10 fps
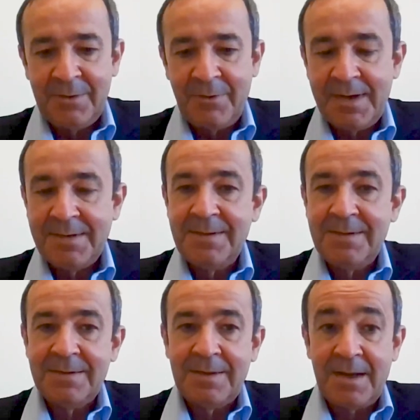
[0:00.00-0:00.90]

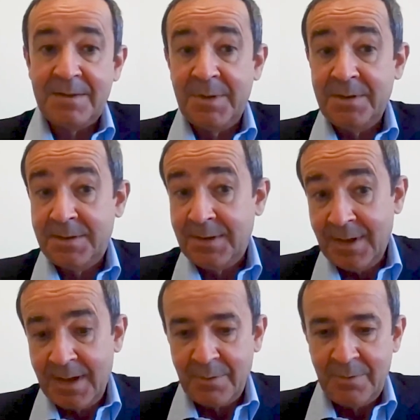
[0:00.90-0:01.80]
crisis has been till
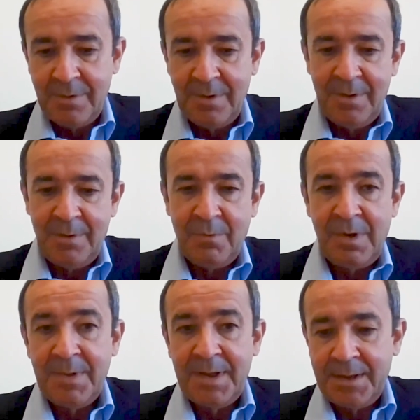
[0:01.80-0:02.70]
now
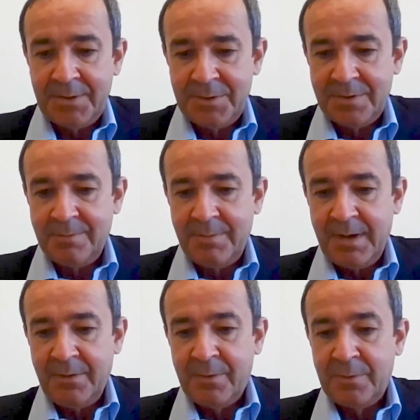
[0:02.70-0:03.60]
well managed
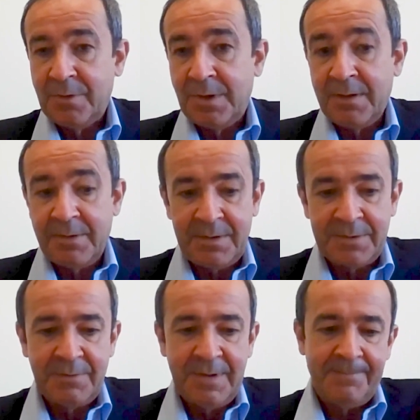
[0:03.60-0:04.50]
by the nuclear
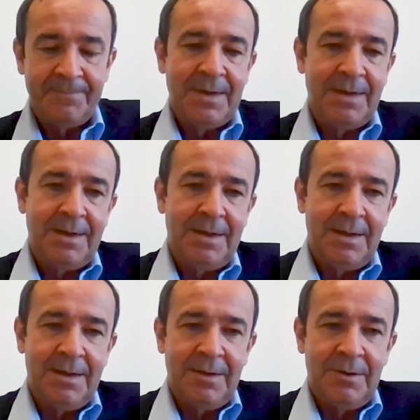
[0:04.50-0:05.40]
industry.
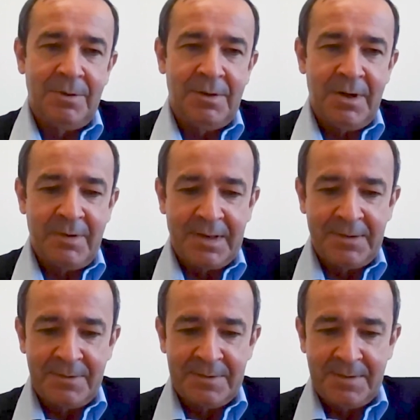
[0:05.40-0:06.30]
Nuclear
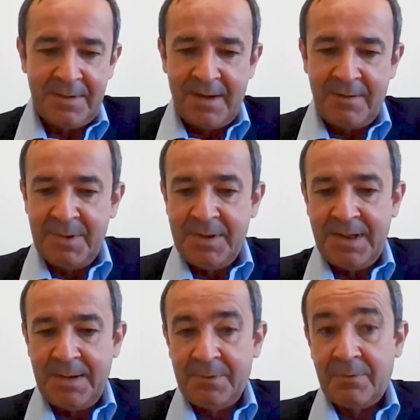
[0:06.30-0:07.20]
reactors have been
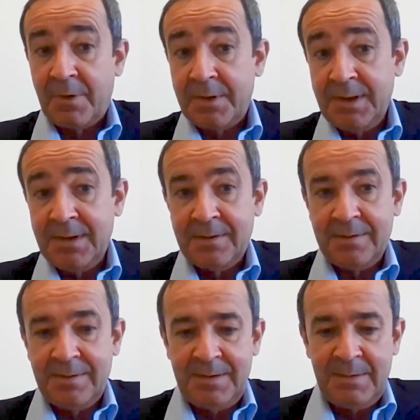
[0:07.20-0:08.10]
kept running,
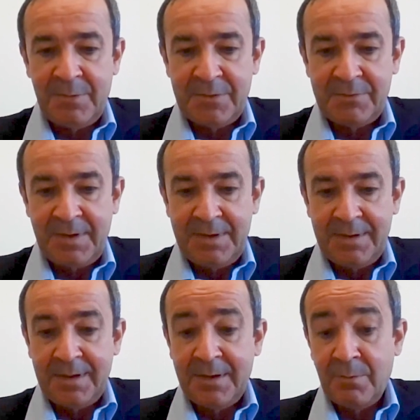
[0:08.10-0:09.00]

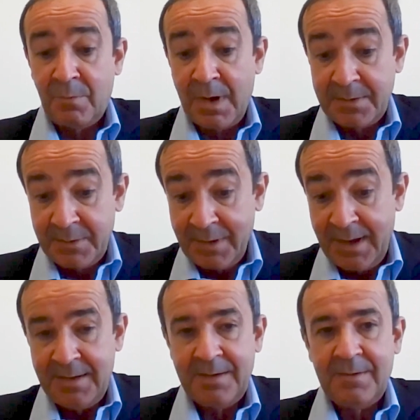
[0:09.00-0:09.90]
demonstrating once
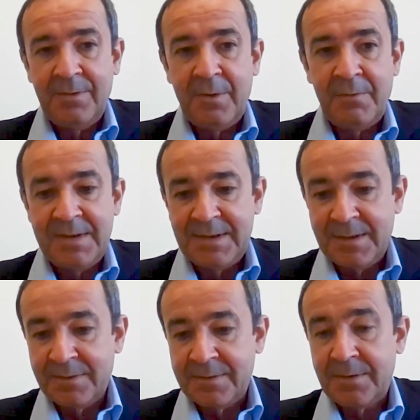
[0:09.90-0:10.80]
again the
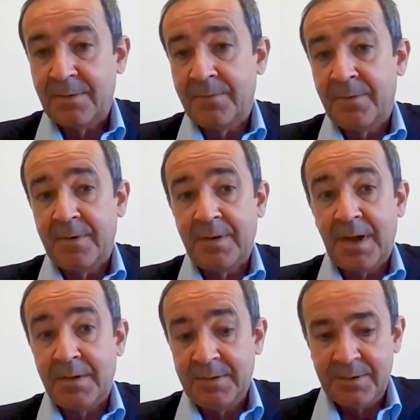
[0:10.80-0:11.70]
resilience of our
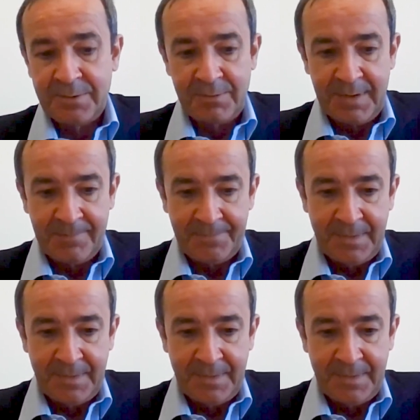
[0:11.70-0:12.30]
industry.